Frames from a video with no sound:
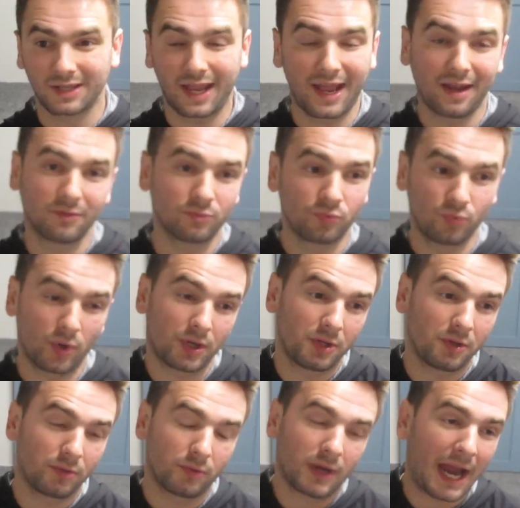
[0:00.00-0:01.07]
And when
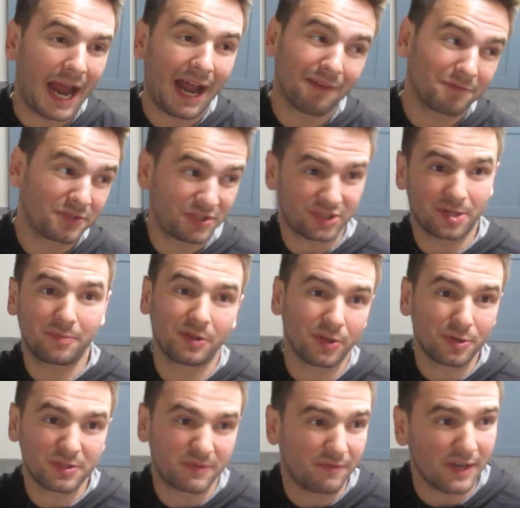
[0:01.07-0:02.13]
you have some of
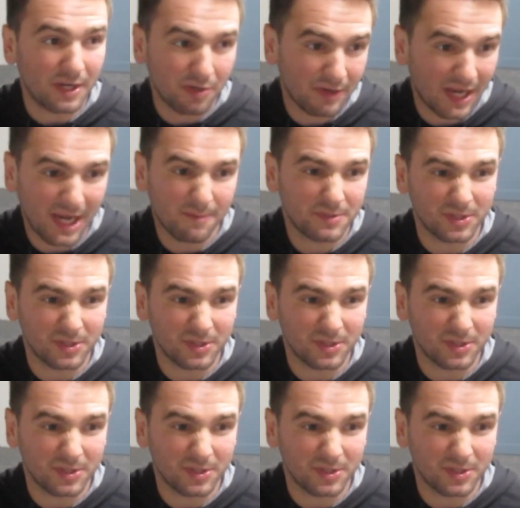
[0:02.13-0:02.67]
those video games,